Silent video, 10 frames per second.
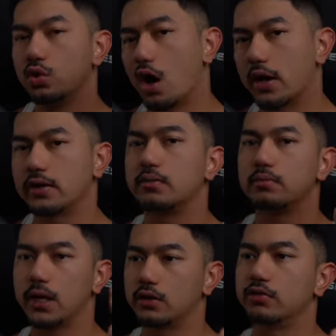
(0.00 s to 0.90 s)
not
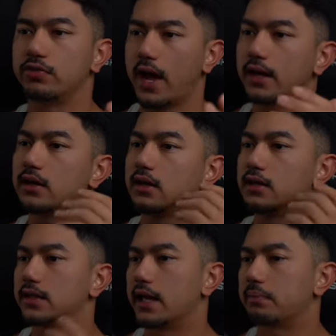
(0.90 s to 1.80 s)
make you fat.
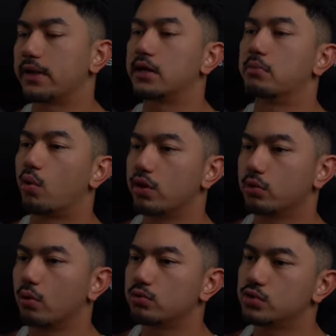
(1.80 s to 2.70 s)
They play an
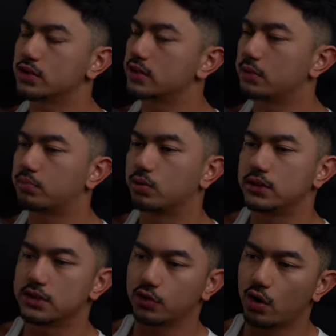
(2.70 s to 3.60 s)
important role, just like
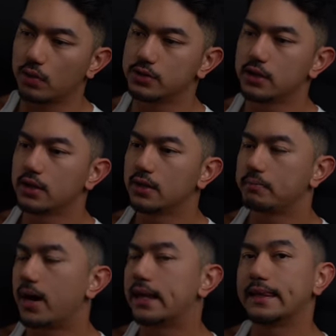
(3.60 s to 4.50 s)
proteins and carbs,
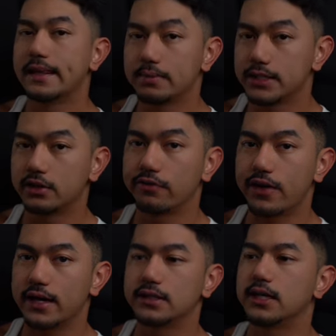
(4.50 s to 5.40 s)
by limiting your
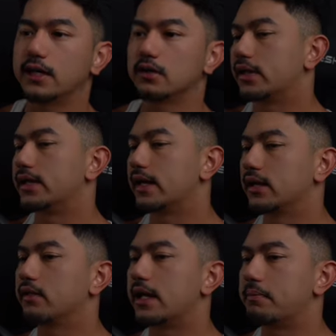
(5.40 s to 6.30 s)
fat intake can
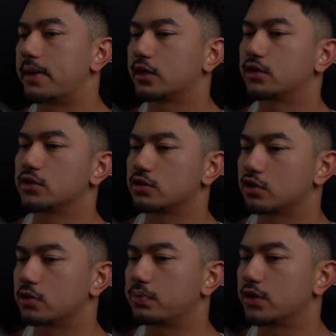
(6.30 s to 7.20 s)
negatively impact your
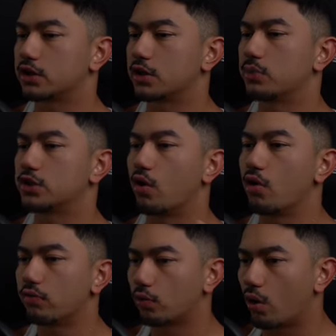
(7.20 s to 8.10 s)
testosterone production, which
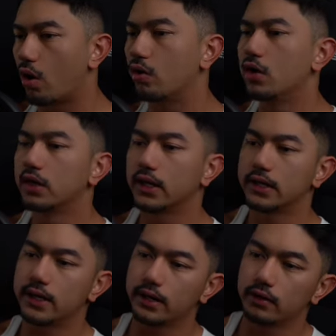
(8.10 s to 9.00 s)
overall
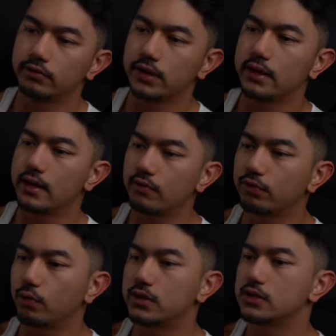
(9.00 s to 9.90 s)
can negatively
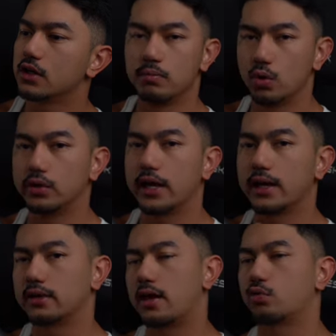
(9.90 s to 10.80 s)
influence mood
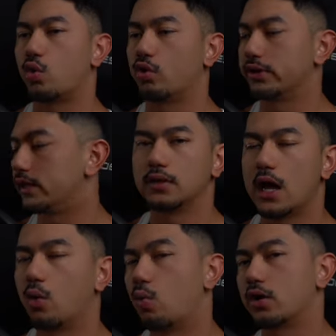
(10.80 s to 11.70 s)
and life quality.
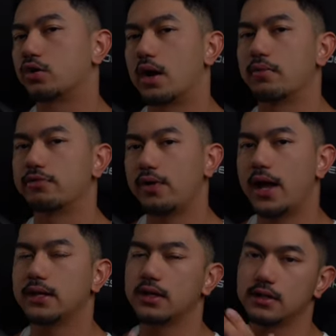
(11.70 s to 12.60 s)
Now, one gram of
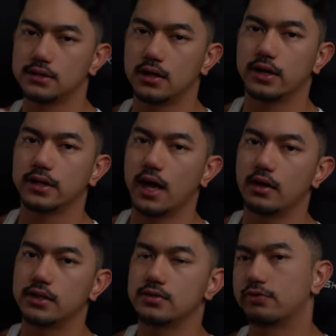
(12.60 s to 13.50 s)
fat is nine
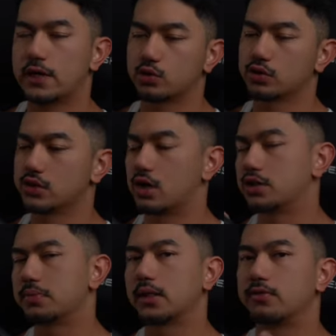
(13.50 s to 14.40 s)
calories. Fat sources are
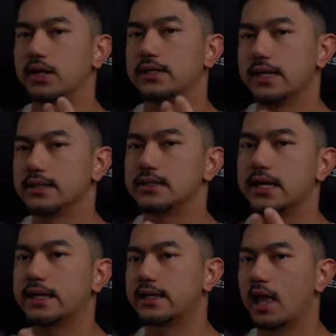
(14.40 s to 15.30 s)
typically very dense
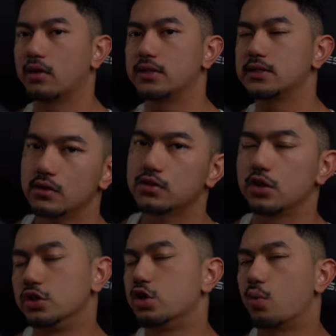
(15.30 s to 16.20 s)
in calories, so
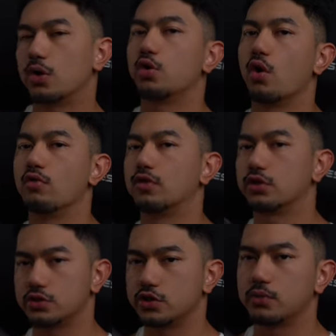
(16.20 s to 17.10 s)
you don't want to
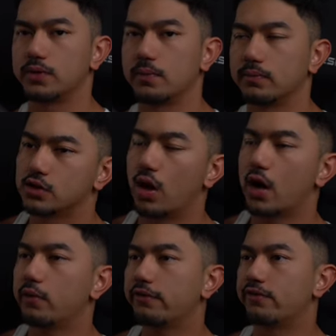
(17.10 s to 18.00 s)
overconsume them. So
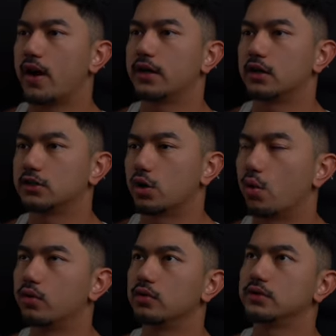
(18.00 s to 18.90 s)
how do we find our
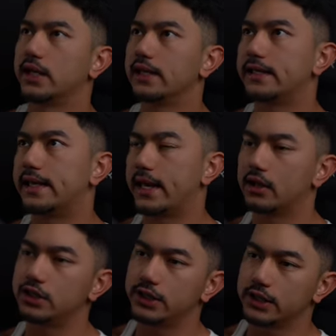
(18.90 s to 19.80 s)
total daily
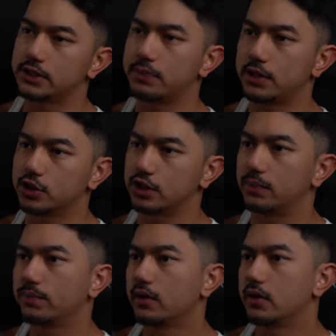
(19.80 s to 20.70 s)
energy
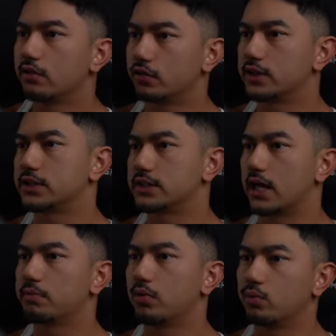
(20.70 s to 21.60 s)
expenditure? For this
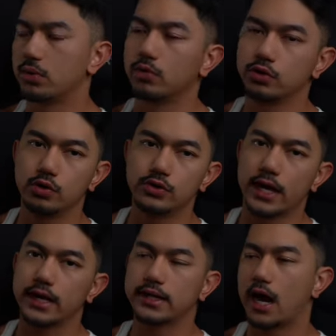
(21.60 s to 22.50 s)
example, we will use
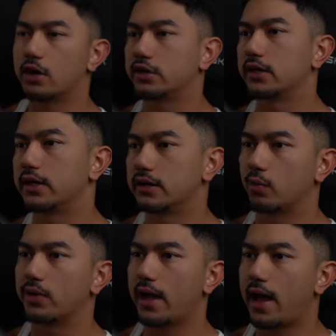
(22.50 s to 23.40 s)
a calculator
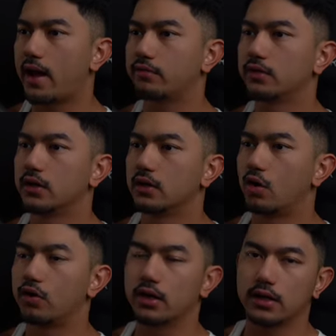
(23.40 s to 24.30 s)
that we have
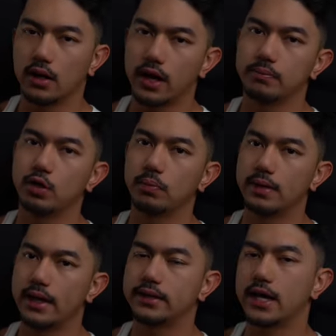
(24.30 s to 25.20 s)
on our client meal plan